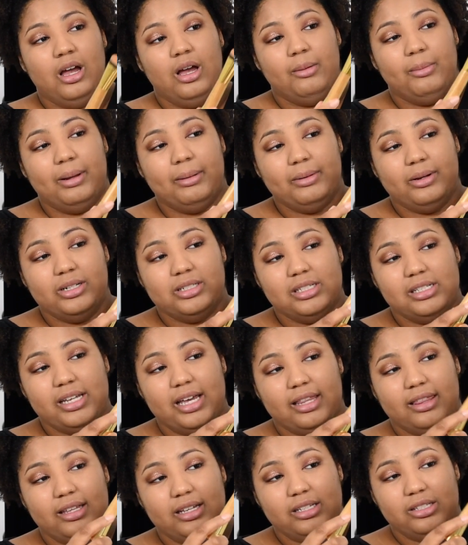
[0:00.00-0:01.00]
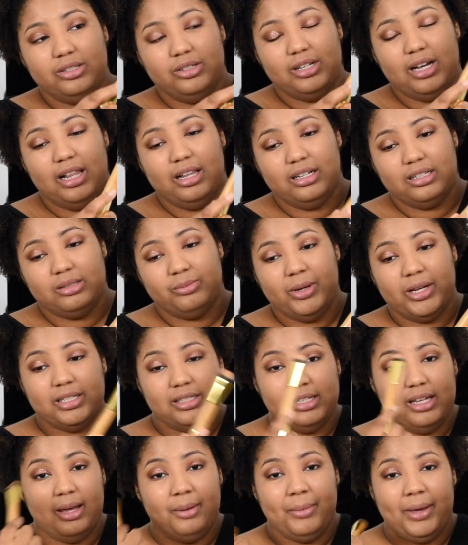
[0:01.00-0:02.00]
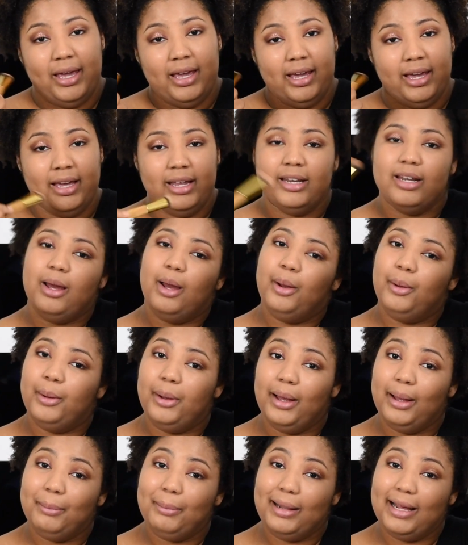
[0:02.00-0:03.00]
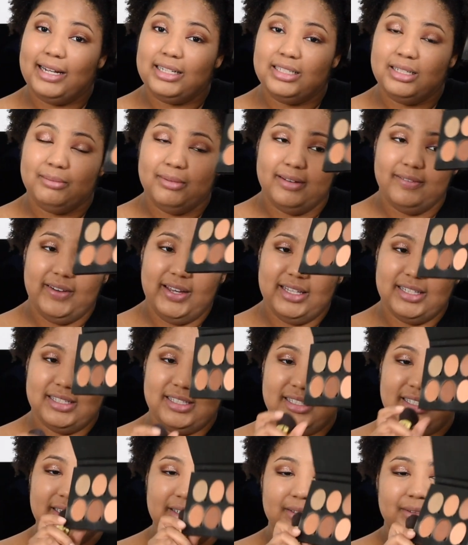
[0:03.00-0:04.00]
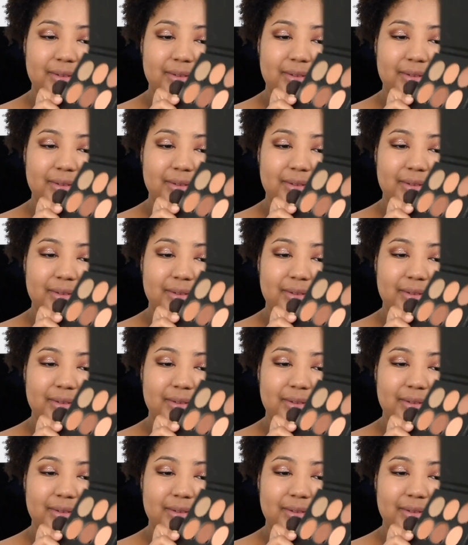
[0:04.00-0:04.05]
But I'm going to take these 2 colors, mix them, and apply it to my face.